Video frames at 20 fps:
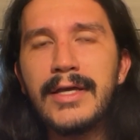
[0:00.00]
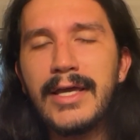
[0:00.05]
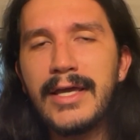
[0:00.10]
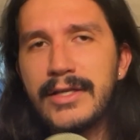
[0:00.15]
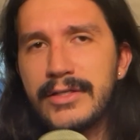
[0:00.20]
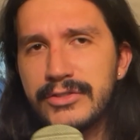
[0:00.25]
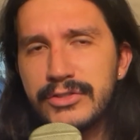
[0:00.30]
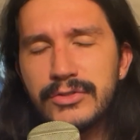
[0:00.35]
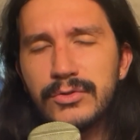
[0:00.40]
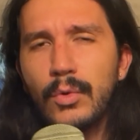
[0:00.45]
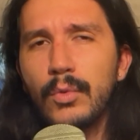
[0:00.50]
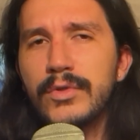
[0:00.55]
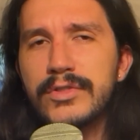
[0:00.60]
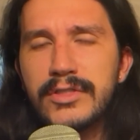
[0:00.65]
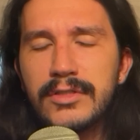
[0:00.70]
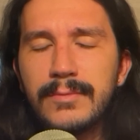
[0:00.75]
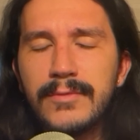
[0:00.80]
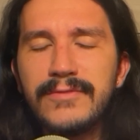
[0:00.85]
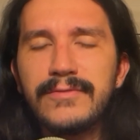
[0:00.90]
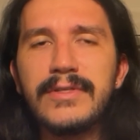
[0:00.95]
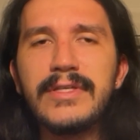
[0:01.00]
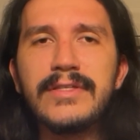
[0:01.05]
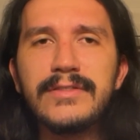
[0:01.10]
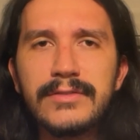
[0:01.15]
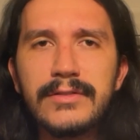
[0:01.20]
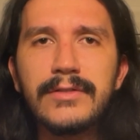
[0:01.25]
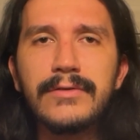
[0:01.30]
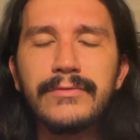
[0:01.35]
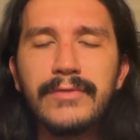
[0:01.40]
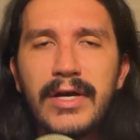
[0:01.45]
and it's just always going to be
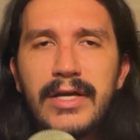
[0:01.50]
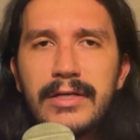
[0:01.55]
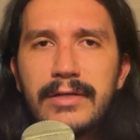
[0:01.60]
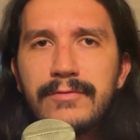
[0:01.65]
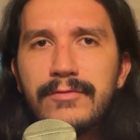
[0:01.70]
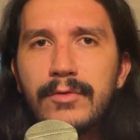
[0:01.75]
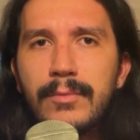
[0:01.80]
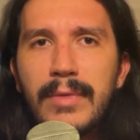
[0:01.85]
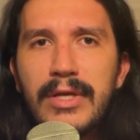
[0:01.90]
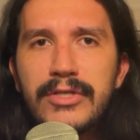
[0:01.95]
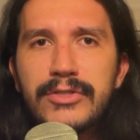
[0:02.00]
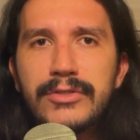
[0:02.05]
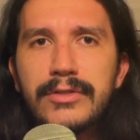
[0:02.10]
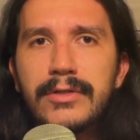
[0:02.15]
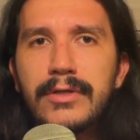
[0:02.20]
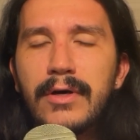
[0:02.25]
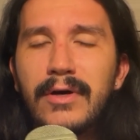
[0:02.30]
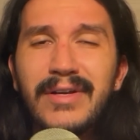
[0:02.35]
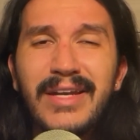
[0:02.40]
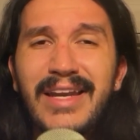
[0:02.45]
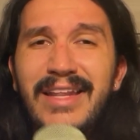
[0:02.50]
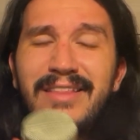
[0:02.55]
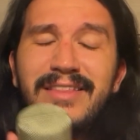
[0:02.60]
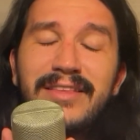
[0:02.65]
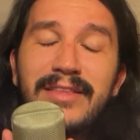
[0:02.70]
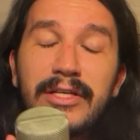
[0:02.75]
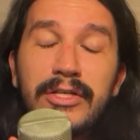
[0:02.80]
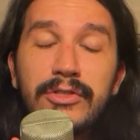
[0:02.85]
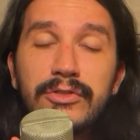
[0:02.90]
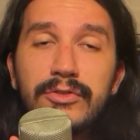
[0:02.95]
easy to find information on
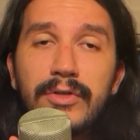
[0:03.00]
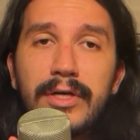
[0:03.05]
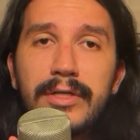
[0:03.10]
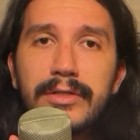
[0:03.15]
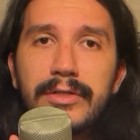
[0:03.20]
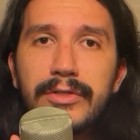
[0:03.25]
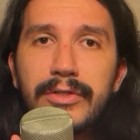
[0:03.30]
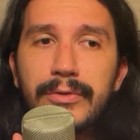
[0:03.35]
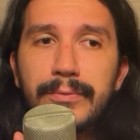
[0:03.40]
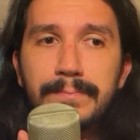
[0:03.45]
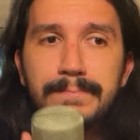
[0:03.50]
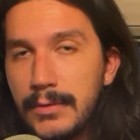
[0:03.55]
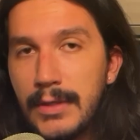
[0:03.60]
anything that you're trying to do.